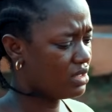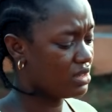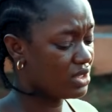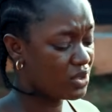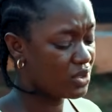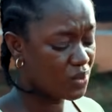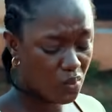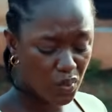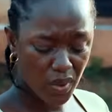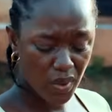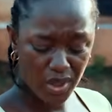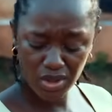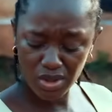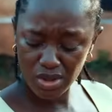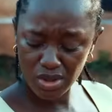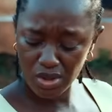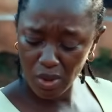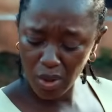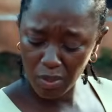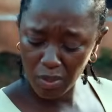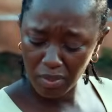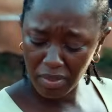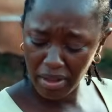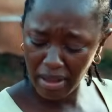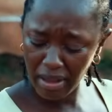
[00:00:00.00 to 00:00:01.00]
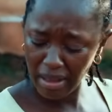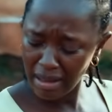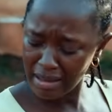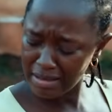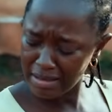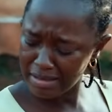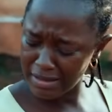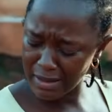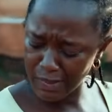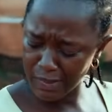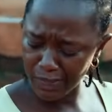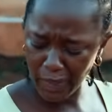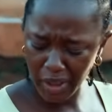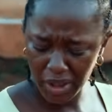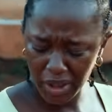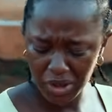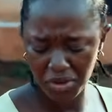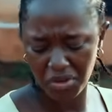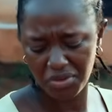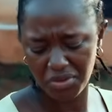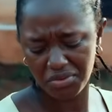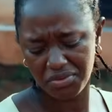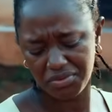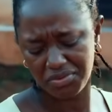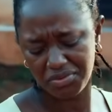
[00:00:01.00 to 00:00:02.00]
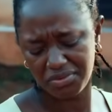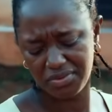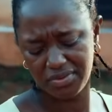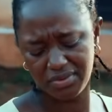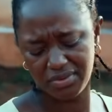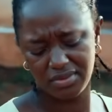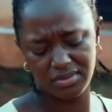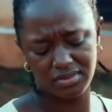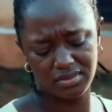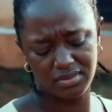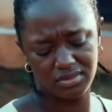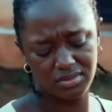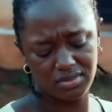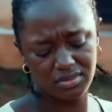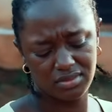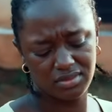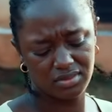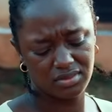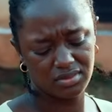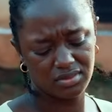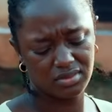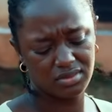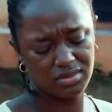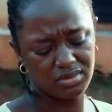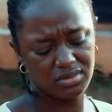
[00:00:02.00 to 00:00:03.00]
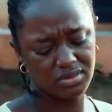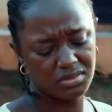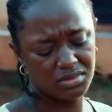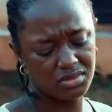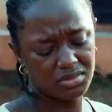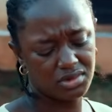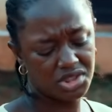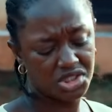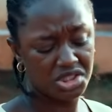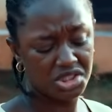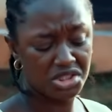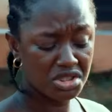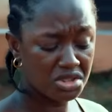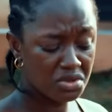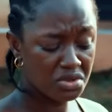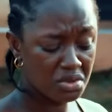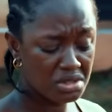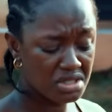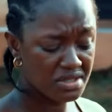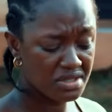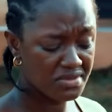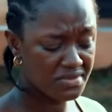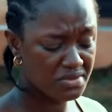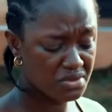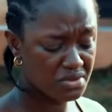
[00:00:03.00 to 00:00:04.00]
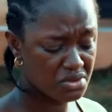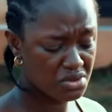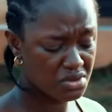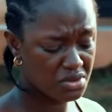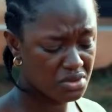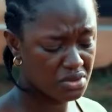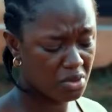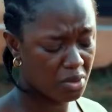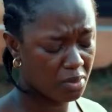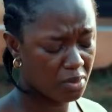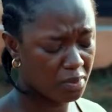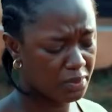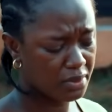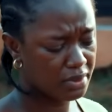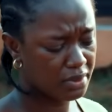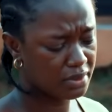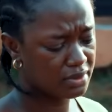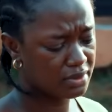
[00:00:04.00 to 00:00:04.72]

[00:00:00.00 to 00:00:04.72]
The queen saw me and sped off. She did not even stop.